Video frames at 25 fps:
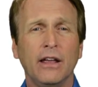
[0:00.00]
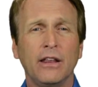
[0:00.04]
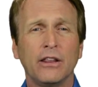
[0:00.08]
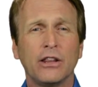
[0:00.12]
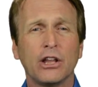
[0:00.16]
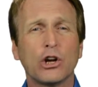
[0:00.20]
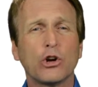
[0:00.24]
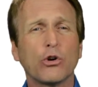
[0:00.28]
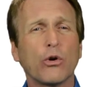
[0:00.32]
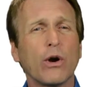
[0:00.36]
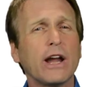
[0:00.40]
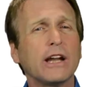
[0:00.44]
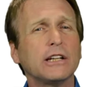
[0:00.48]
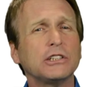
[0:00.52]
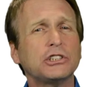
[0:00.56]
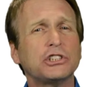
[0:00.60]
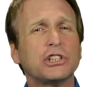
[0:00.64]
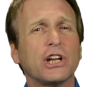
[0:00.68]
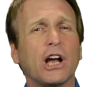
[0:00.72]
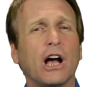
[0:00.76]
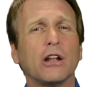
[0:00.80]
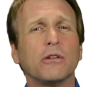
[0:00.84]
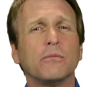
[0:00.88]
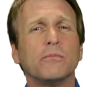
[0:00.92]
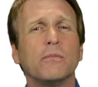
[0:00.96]
The
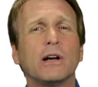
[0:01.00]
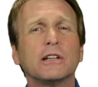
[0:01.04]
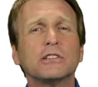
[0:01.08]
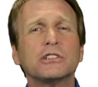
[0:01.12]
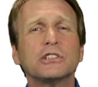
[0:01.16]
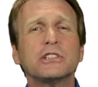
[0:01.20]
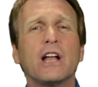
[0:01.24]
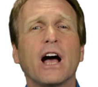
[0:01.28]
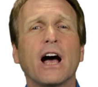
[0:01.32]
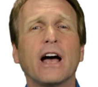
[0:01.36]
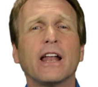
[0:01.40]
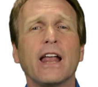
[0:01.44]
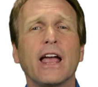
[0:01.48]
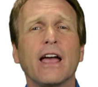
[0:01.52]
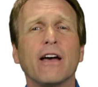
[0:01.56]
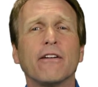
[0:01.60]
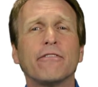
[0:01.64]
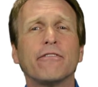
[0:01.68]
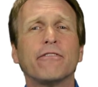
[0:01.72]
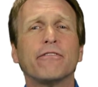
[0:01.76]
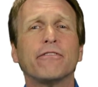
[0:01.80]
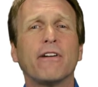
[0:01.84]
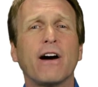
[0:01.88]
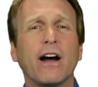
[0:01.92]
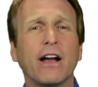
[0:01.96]
grandchild must not have
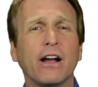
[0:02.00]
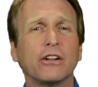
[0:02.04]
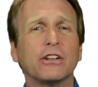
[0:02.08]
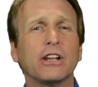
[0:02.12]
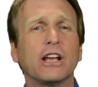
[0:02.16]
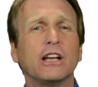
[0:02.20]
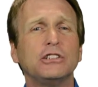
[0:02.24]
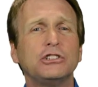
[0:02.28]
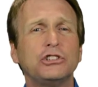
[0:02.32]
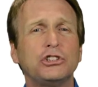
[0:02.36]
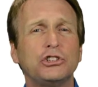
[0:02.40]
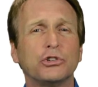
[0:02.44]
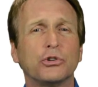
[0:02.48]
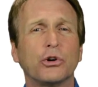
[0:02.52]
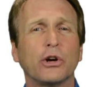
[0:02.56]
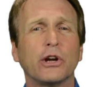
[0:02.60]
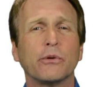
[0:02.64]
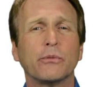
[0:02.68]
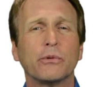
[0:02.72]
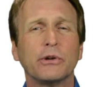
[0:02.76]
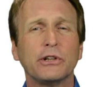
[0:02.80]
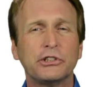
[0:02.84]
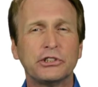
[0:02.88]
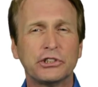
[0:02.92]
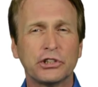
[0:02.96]
filed a
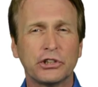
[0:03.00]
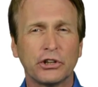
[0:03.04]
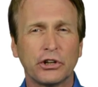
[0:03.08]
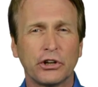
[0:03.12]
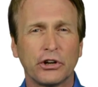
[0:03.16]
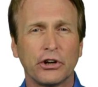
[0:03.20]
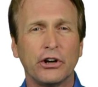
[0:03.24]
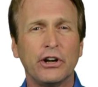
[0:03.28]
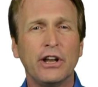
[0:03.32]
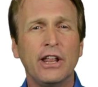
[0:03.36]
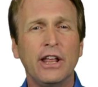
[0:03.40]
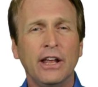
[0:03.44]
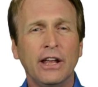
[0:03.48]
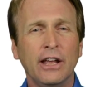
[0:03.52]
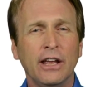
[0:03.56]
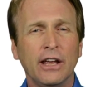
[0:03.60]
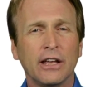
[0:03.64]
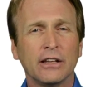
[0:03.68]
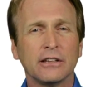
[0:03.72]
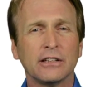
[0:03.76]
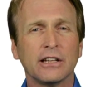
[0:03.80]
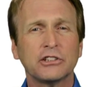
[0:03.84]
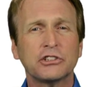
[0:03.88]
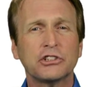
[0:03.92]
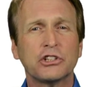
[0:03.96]
joint return
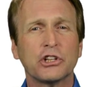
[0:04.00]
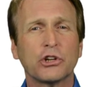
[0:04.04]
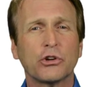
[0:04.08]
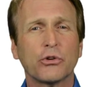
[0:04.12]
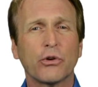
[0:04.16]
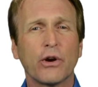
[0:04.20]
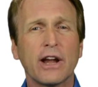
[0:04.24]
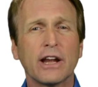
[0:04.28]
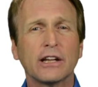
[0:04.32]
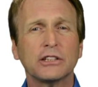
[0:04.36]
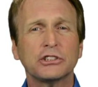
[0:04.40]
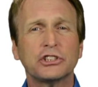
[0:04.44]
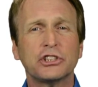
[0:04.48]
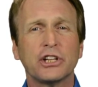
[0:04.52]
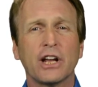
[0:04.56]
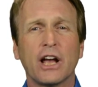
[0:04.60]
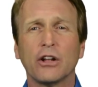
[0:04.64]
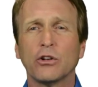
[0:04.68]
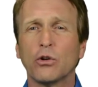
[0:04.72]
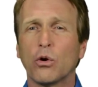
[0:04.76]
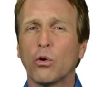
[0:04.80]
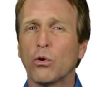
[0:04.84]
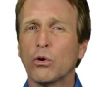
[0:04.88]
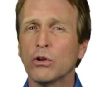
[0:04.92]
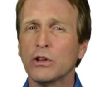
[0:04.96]
unless the
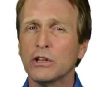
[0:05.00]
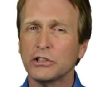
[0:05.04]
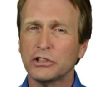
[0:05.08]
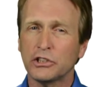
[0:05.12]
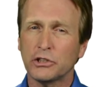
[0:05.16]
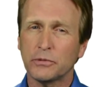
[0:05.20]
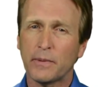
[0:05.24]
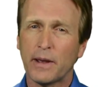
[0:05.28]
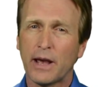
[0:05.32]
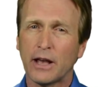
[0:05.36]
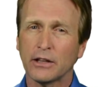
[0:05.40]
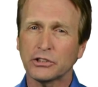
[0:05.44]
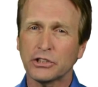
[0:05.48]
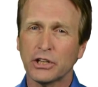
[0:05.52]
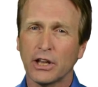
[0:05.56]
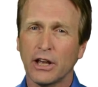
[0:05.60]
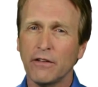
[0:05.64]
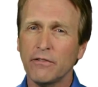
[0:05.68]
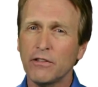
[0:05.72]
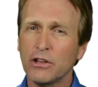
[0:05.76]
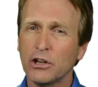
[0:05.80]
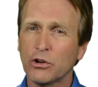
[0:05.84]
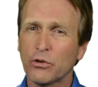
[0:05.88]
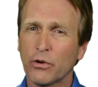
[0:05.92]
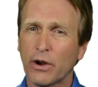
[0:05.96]
grandchild or the spouse
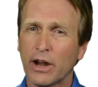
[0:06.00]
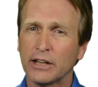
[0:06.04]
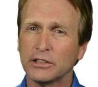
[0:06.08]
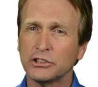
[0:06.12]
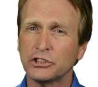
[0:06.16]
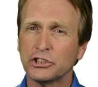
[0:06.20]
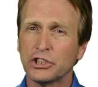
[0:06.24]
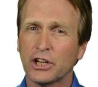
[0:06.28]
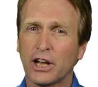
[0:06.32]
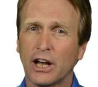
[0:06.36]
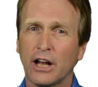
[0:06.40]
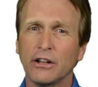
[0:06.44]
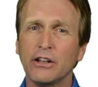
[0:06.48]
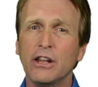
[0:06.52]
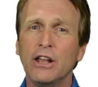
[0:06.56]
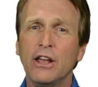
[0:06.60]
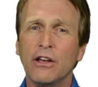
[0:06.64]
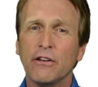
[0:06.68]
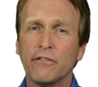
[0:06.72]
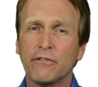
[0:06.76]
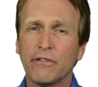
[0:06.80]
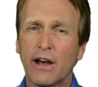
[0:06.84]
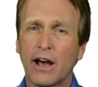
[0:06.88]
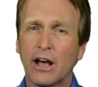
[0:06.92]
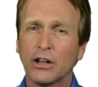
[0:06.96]
of the grandchild
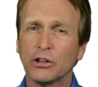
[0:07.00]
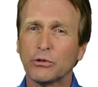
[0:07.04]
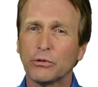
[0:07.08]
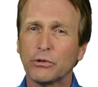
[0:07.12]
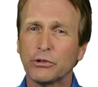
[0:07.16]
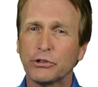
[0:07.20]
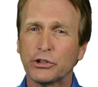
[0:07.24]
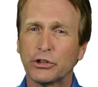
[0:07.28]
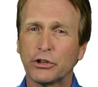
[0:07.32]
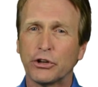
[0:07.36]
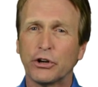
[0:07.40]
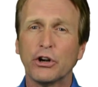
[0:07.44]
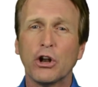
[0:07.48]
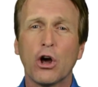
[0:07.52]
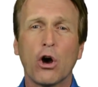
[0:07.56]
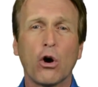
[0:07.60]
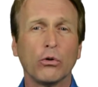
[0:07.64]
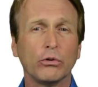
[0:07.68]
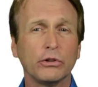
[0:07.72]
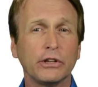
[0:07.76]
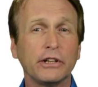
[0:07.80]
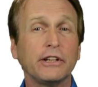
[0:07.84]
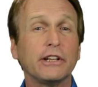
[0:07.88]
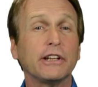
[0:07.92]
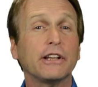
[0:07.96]
filed a return
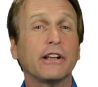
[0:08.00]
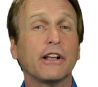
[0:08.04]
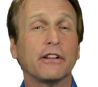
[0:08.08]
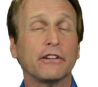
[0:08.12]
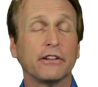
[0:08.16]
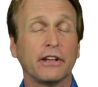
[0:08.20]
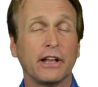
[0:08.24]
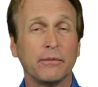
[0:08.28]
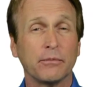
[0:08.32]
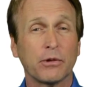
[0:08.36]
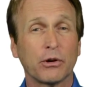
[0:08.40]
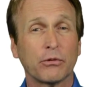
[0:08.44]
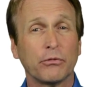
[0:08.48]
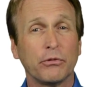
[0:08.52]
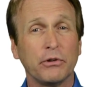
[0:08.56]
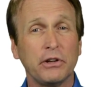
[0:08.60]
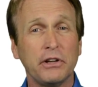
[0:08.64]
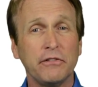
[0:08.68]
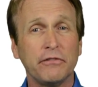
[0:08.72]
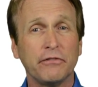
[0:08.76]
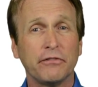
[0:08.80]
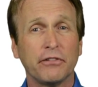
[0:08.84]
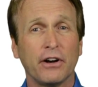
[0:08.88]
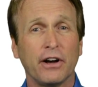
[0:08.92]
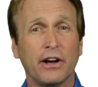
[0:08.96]
only to claim a
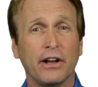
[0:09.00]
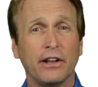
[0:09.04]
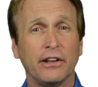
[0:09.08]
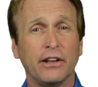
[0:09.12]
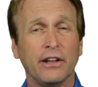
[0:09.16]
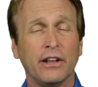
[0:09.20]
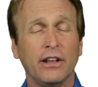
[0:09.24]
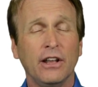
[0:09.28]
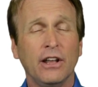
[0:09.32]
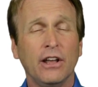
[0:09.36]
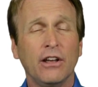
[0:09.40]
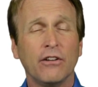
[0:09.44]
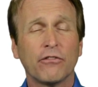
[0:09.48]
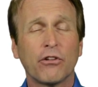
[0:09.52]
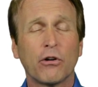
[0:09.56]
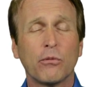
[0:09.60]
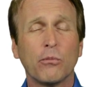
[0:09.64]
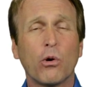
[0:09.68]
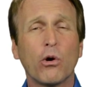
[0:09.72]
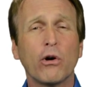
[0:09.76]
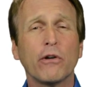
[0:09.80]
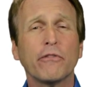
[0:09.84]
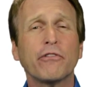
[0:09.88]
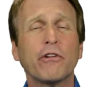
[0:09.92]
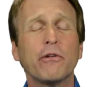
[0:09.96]
refund. For
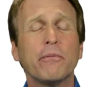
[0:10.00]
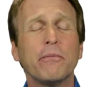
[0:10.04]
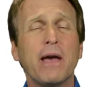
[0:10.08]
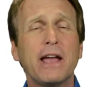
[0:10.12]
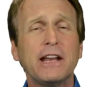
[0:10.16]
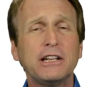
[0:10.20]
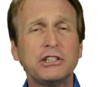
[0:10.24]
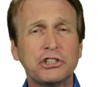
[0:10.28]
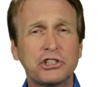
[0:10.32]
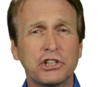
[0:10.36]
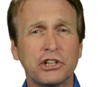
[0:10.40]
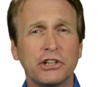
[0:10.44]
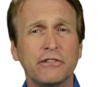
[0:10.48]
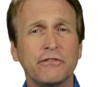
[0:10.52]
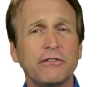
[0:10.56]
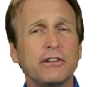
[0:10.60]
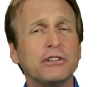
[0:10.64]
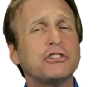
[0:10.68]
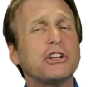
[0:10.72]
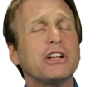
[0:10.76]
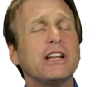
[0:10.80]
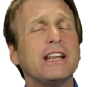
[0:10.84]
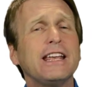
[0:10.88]
more information, visit